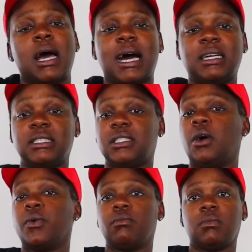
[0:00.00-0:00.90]
I just
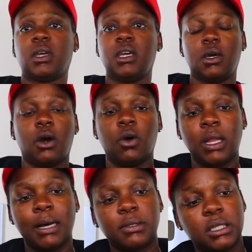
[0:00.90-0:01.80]
don't eat whole
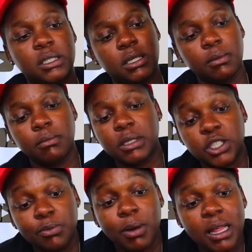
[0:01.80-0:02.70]
lobsters.
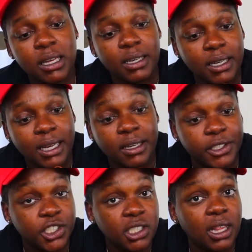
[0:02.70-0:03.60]
She probably did that
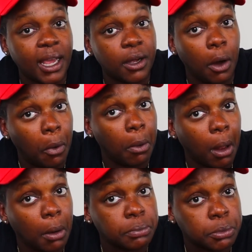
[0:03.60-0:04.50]
because she like whole
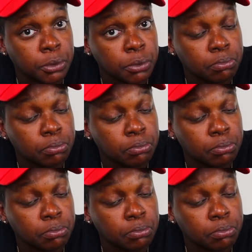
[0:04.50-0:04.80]
lobsters.